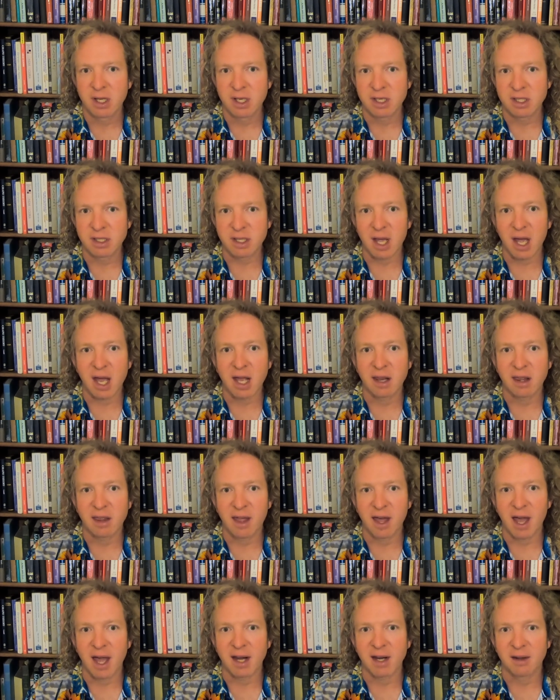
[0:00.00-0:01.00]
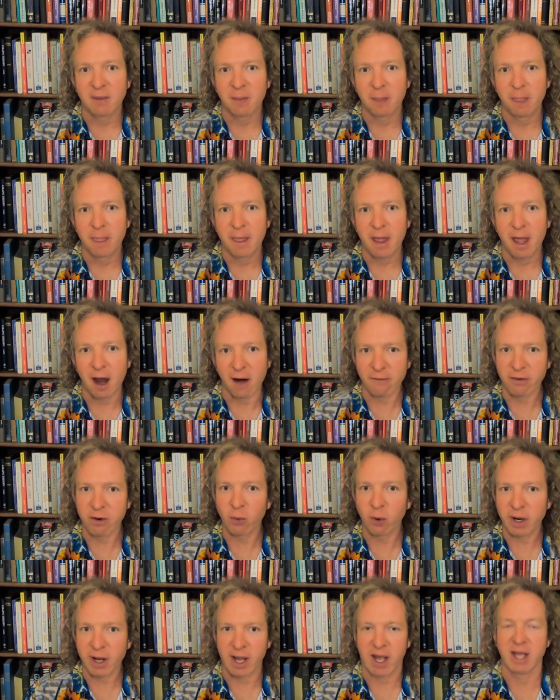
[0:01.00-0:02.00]
said that
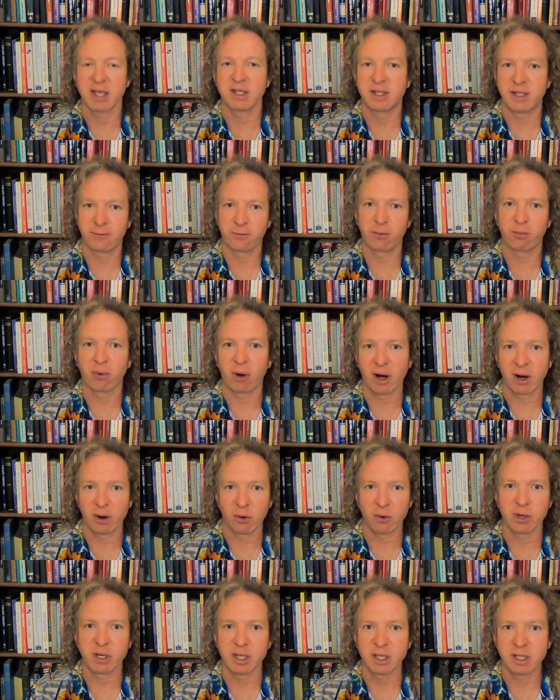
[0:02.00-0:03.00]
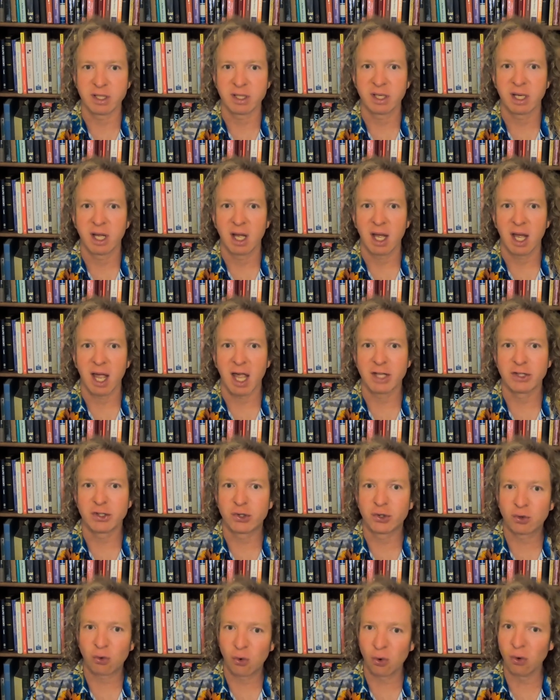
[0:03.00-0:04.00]
everyone has different priorities and
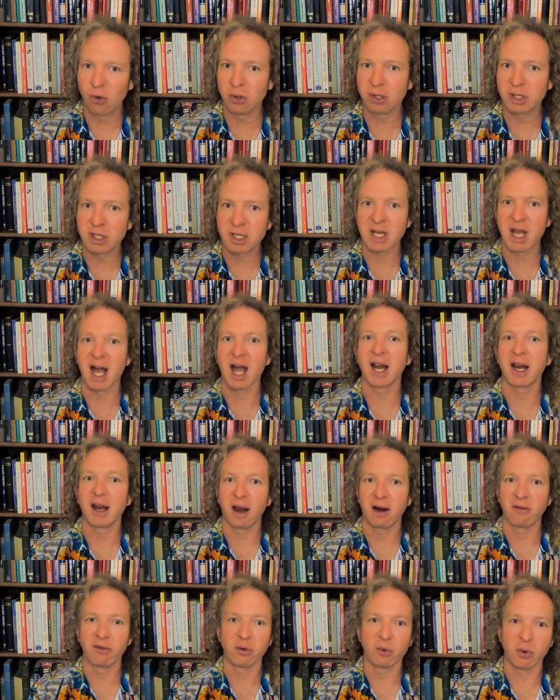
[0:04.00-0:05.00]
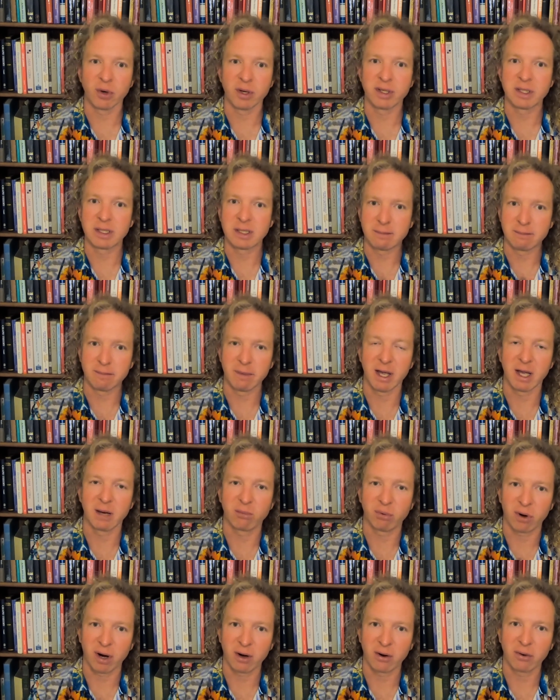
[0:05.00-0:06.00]
school is not everyone's
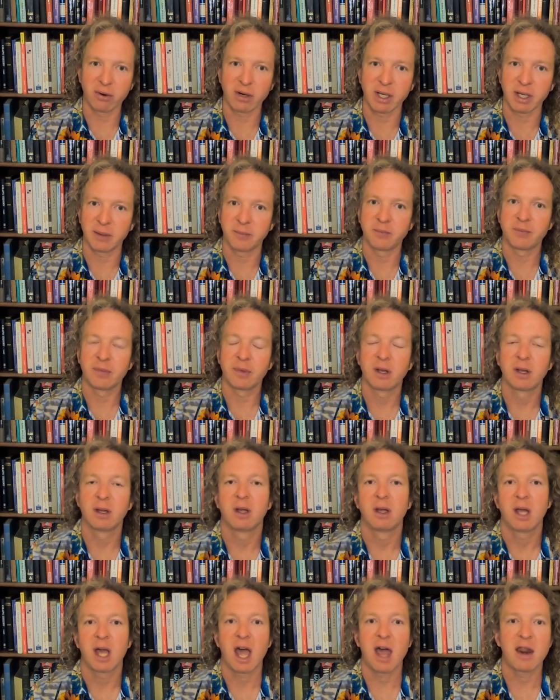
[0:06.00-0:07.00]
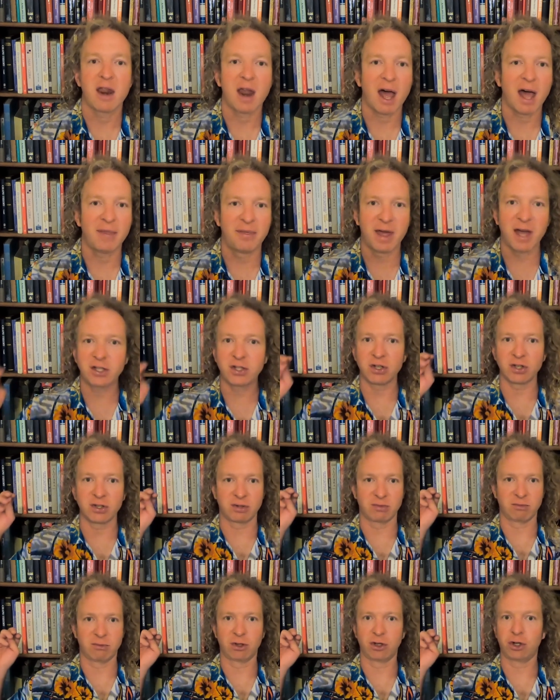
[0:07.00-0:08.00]
main priority. And that
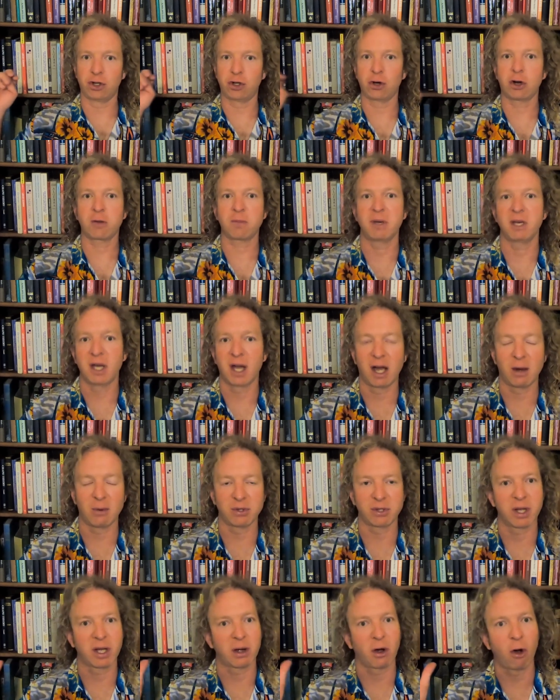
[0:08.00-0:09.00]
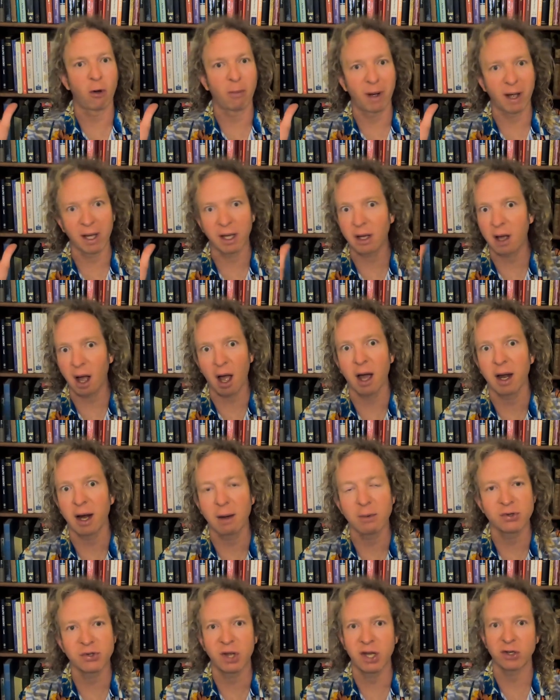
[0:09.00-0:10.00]
just shook me. I was like, oh my God,
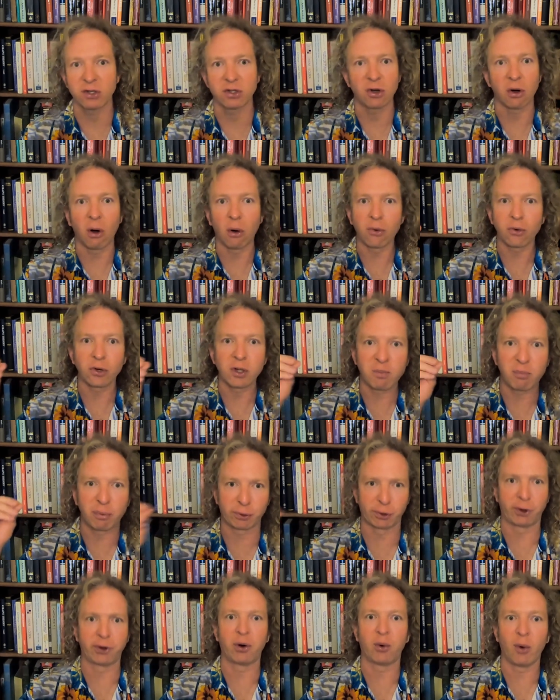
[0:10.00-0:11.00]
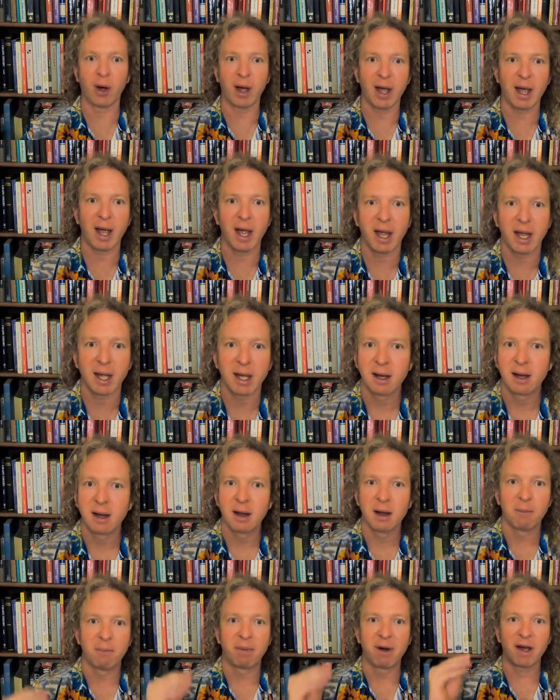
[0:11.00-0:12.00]
I was like totally blown away
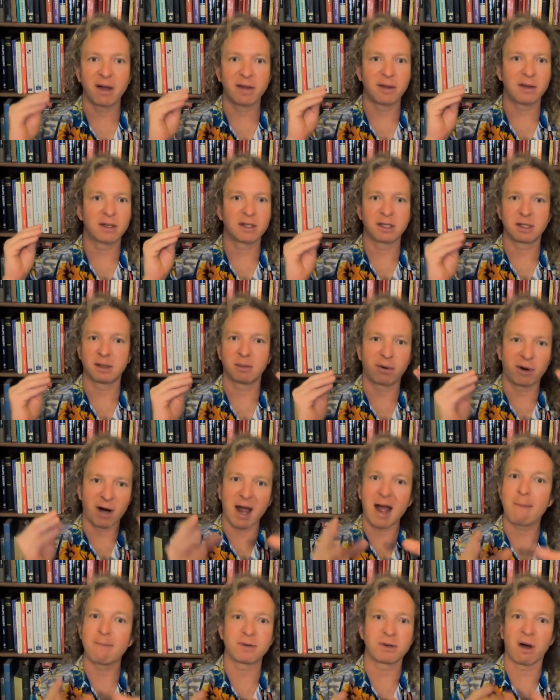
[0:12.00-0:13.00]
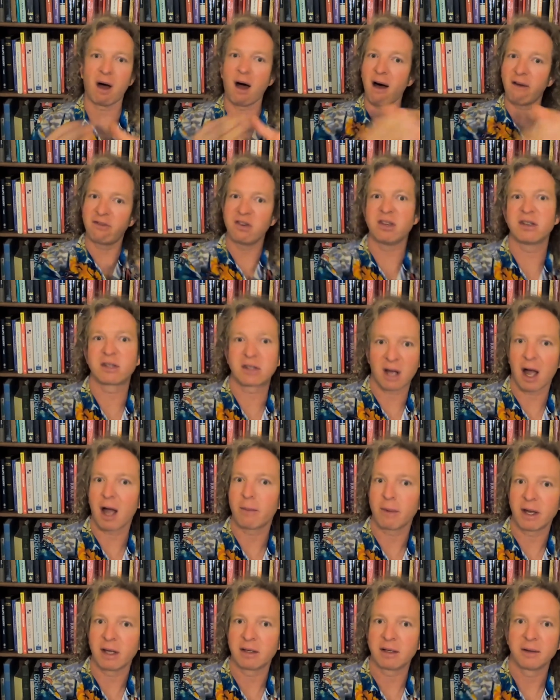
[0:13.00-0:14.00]
by this perhaps obvious
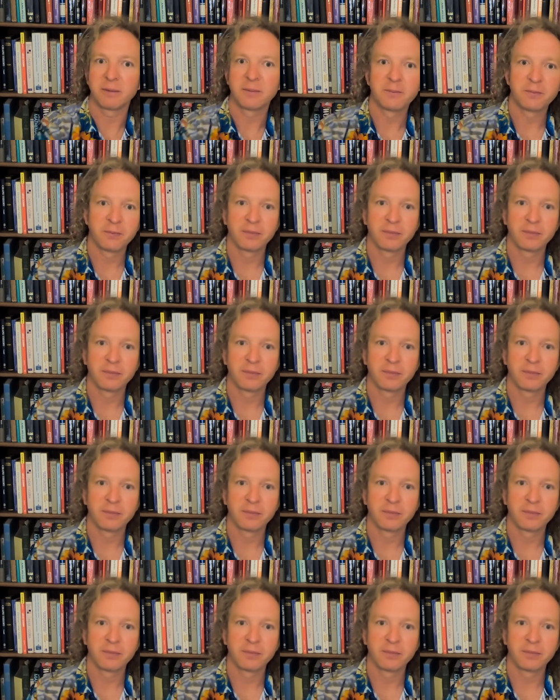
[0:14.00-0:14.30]
comment.